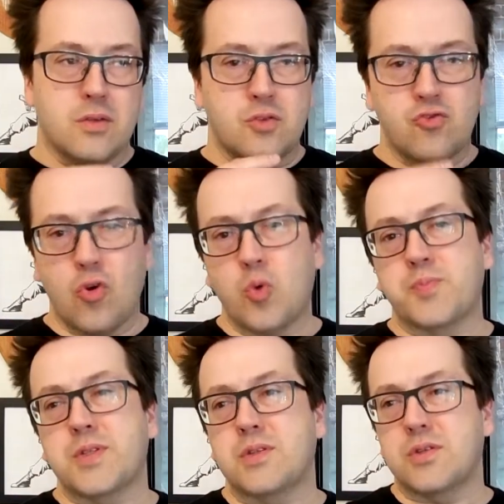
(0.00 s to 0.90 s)

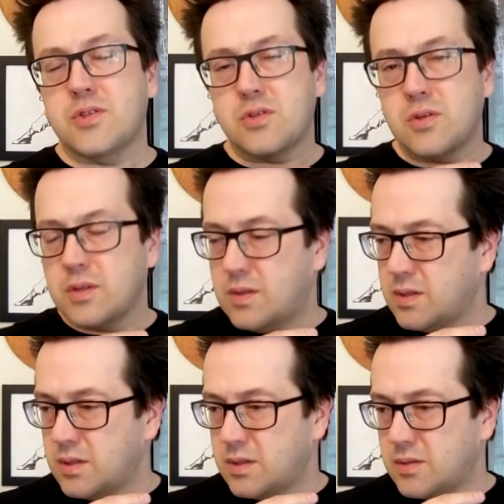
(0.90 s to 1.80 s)
tropes,
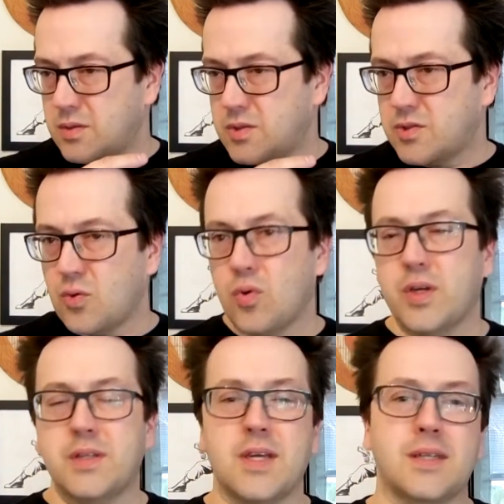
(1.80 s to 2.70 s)
the
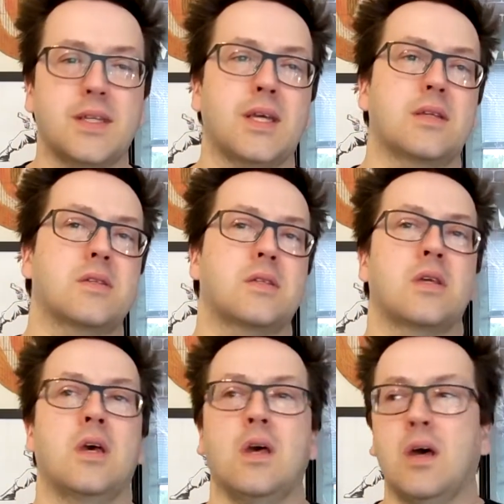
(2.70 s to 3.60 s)
story techniques,